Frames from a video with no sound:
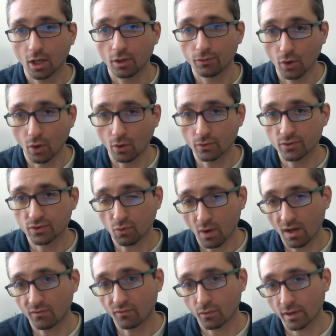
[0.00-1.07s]
those
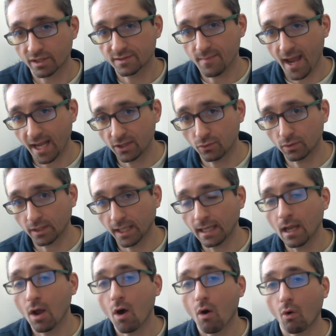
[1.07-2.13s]
12 words
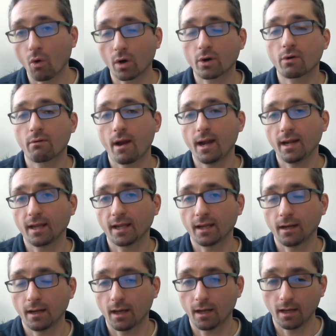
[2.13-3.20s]
manually or creating
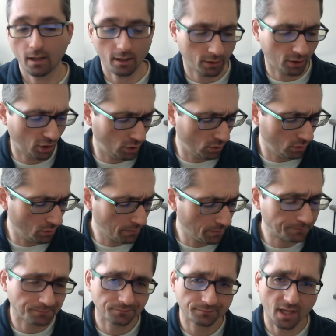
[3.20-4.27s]
a
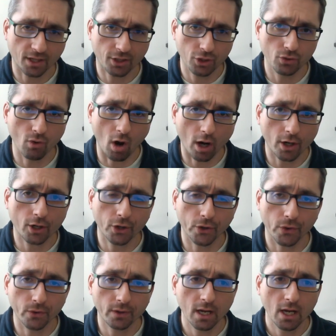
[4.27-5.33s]
QR
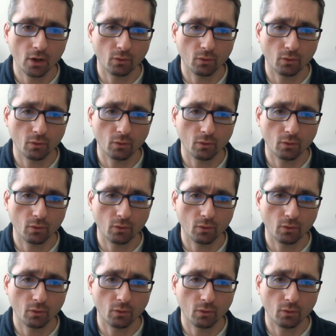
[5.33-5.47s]
code,